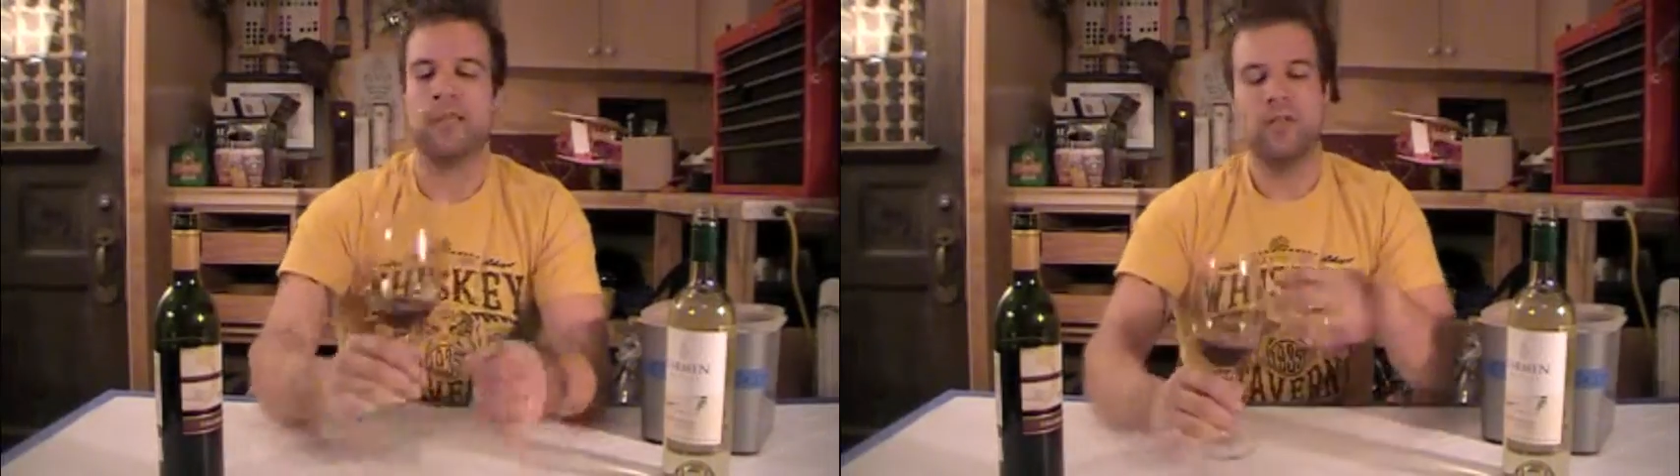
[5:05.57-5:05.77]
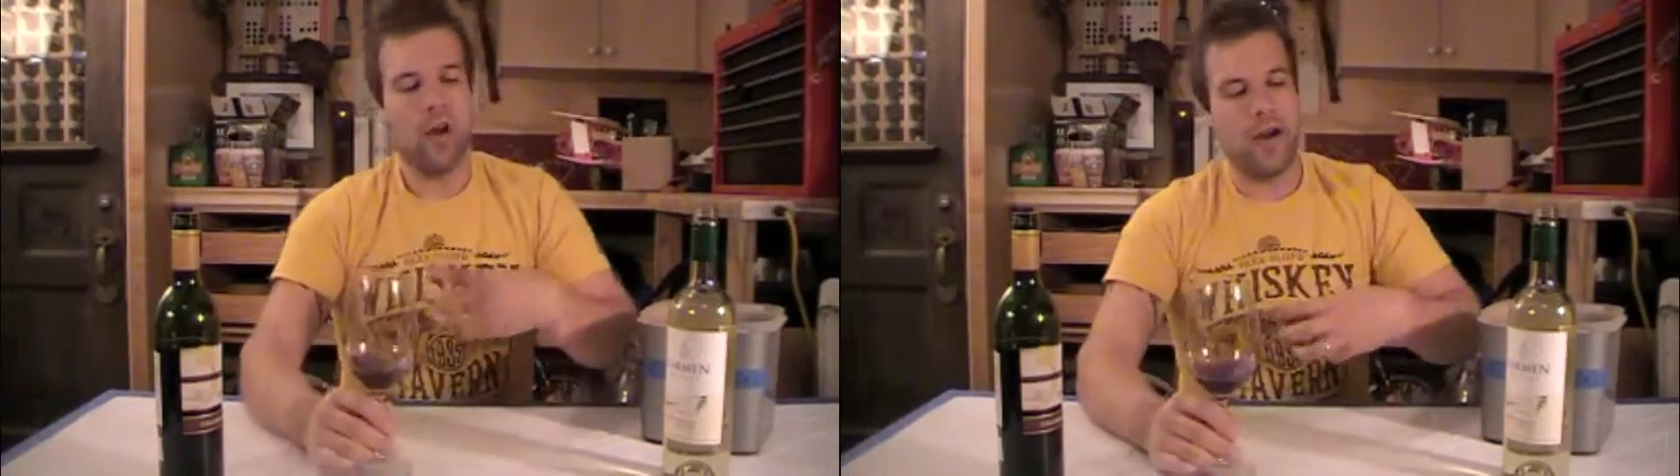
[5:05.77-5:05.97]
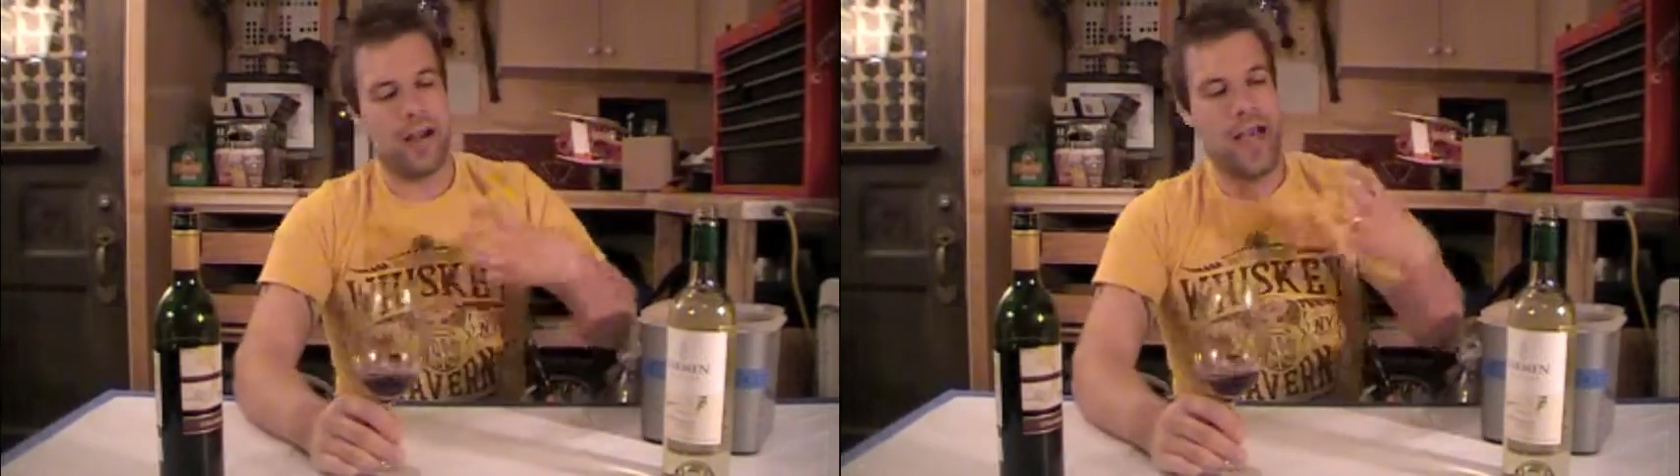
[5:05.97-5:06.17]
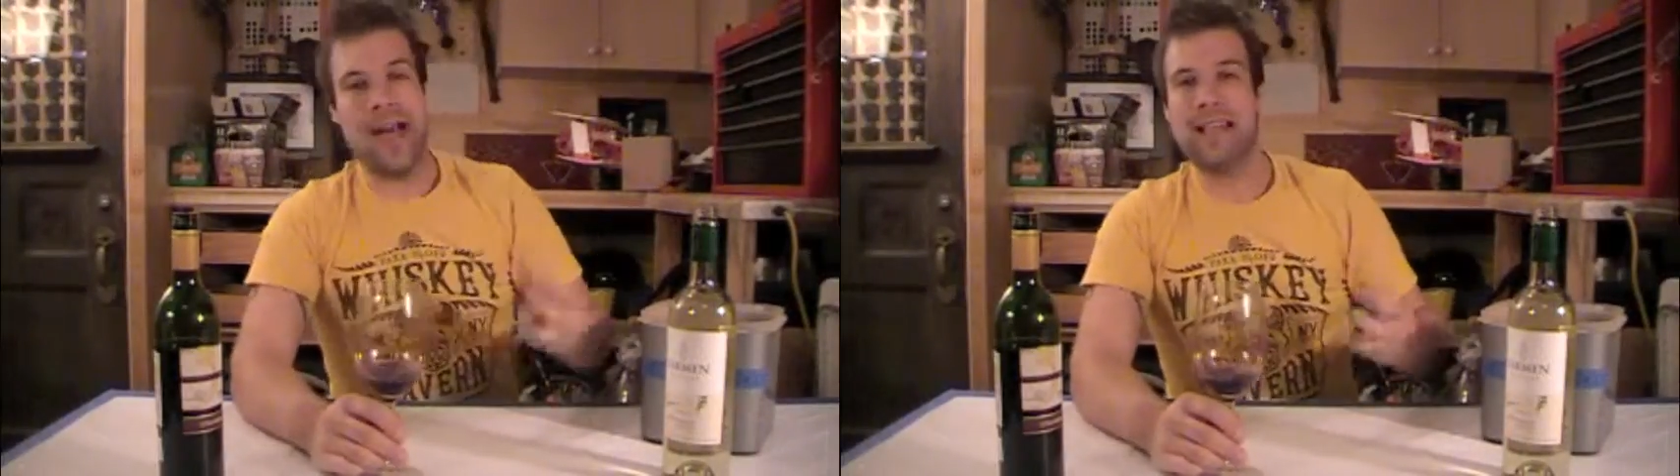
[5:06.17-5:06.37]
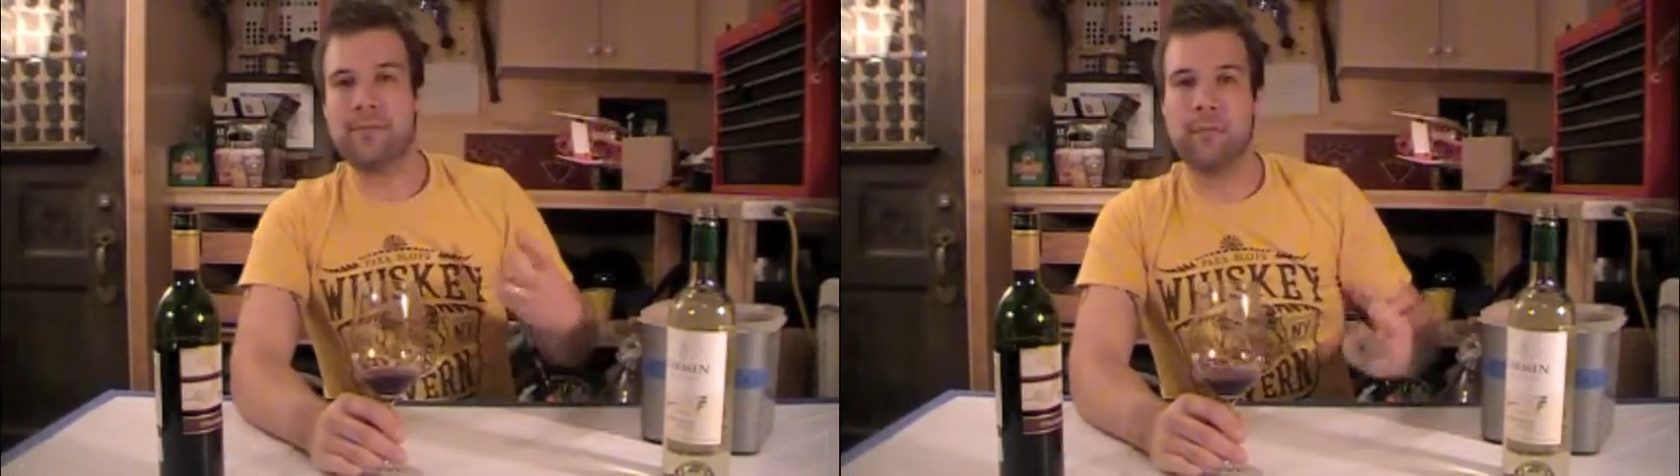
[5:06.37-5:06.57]
Not
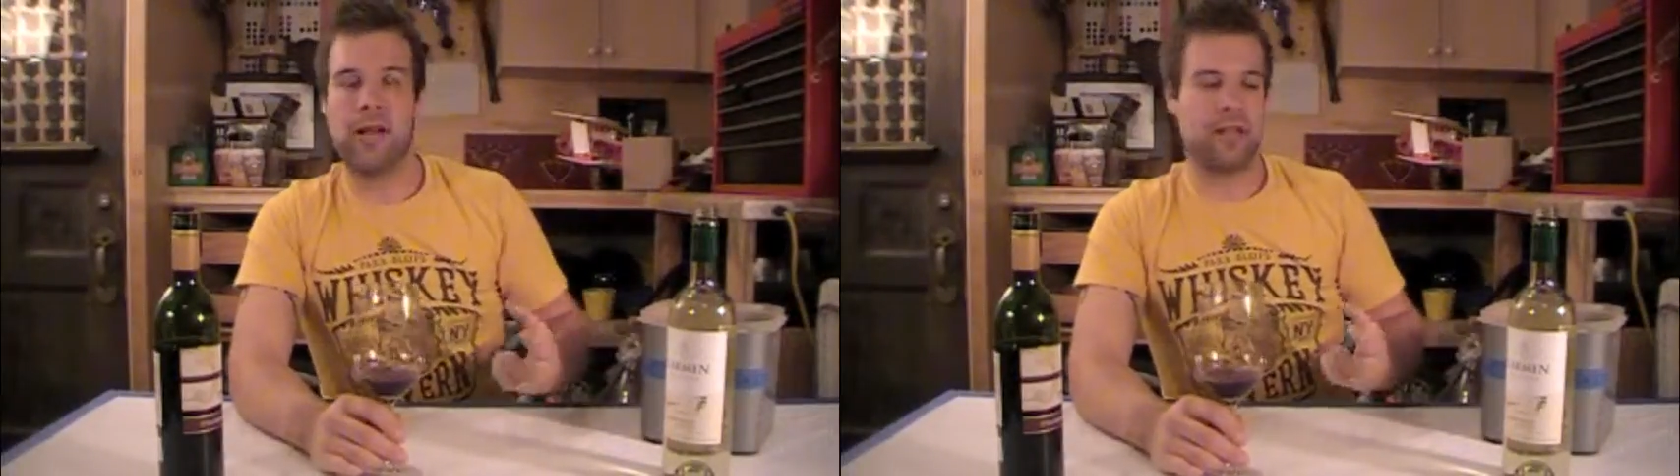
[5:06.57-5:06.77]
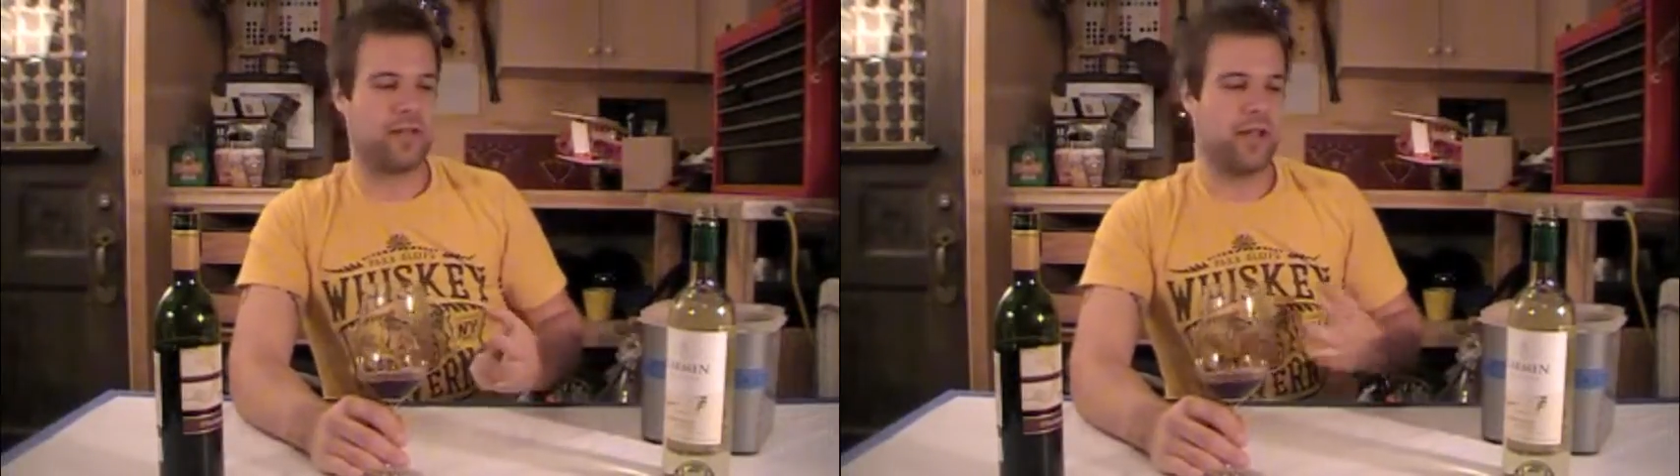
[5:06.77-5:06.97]
as much.